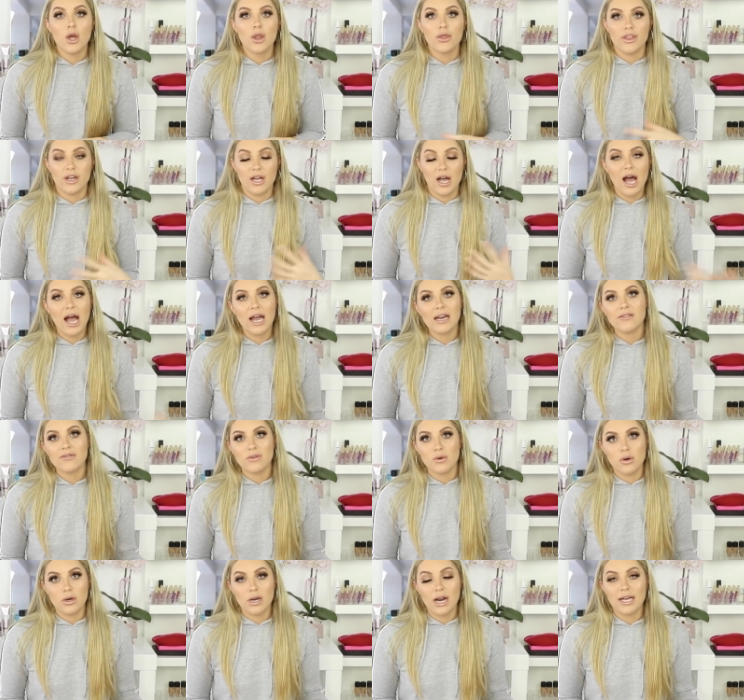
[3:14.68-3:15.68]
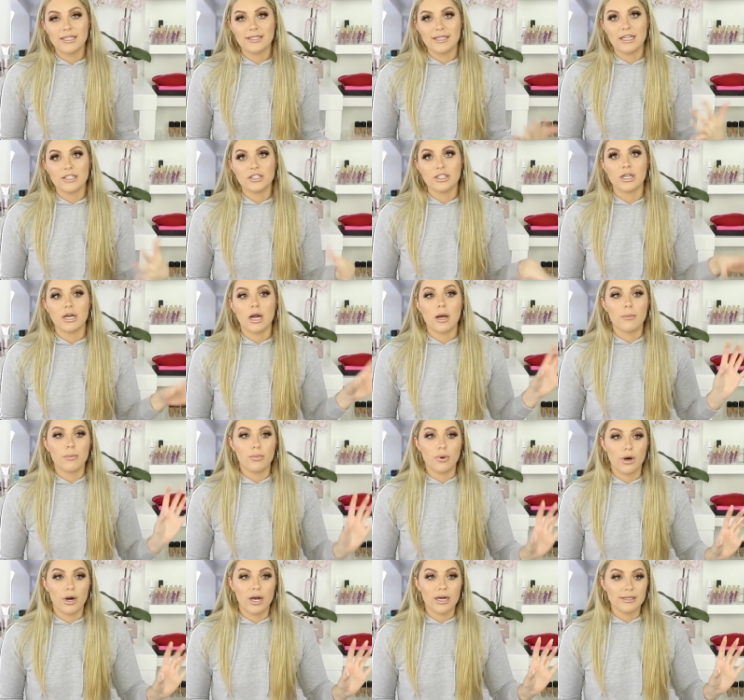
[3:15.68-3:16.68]
the kind of organization
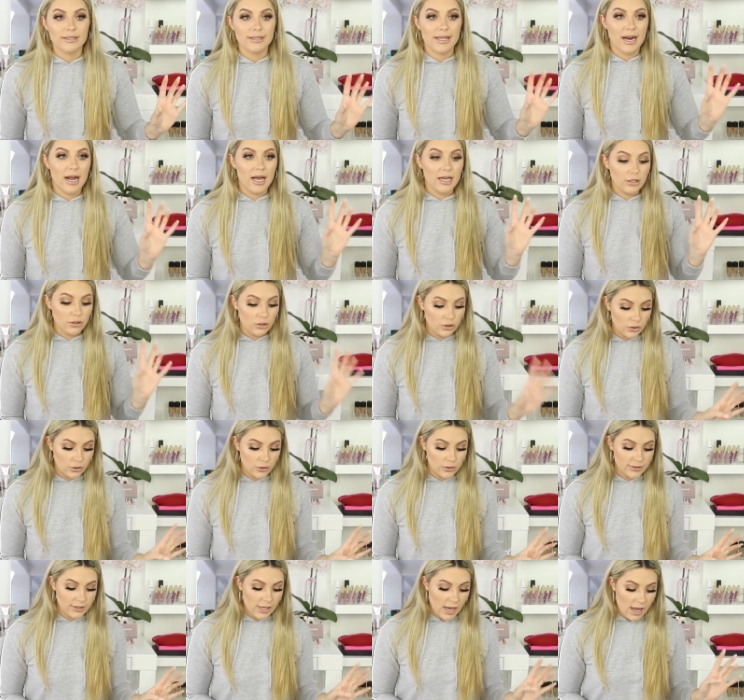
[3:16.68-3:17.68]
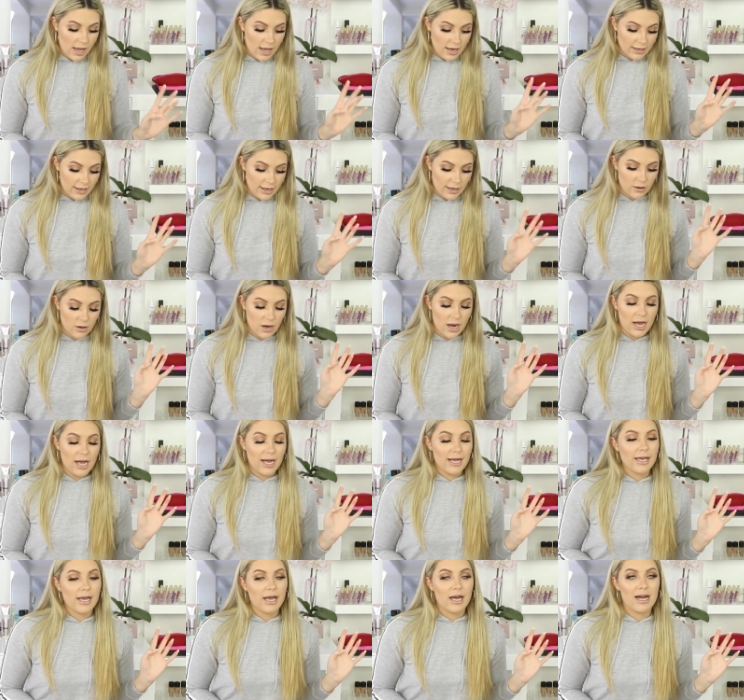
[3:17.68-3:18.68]
products that I use. Now,
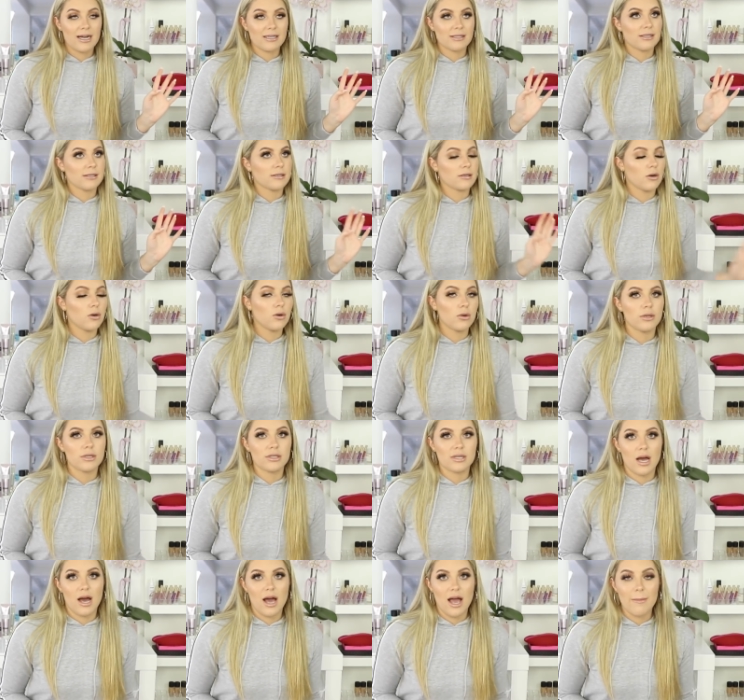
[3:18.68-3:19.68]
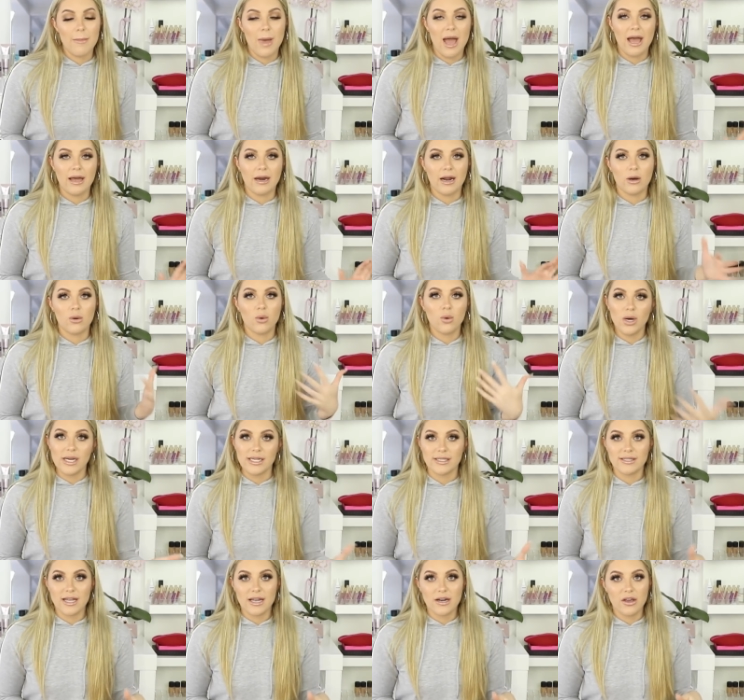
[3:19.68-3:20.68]
I get asked this all the time and I
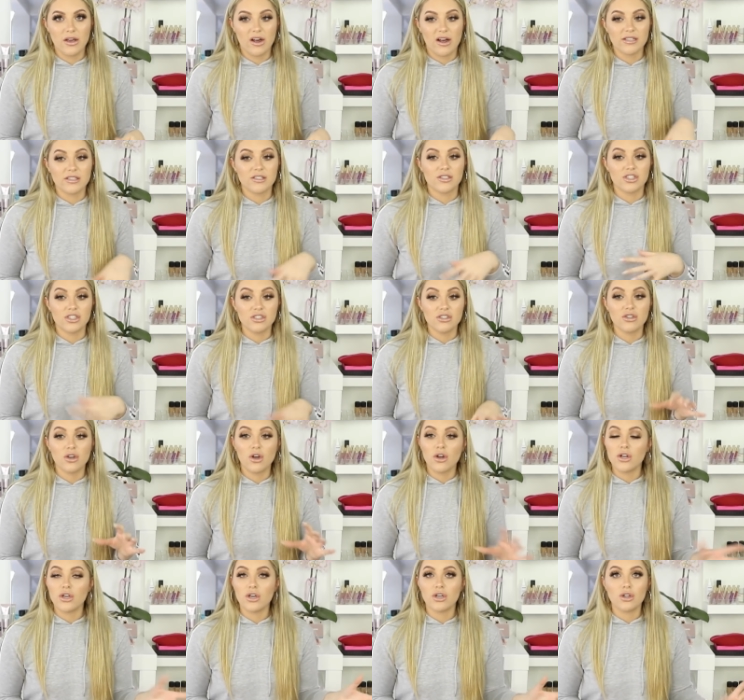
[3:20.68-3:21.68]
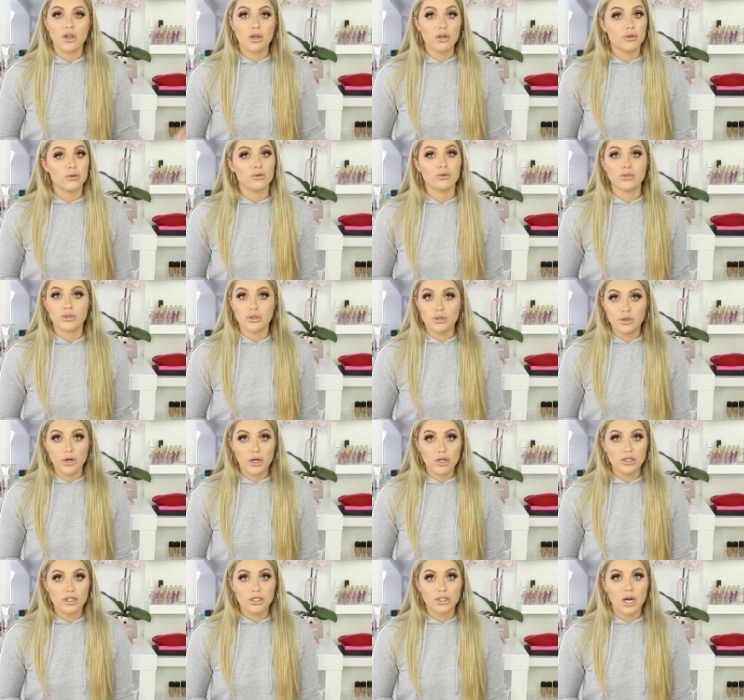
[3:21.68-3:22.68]
always say to you guys, just go to your local
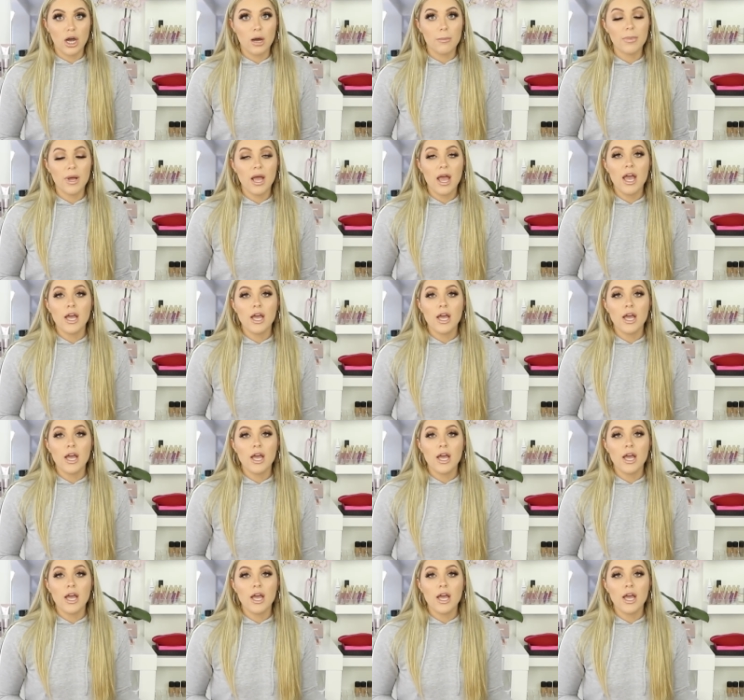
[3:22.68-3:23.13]
$2 shop.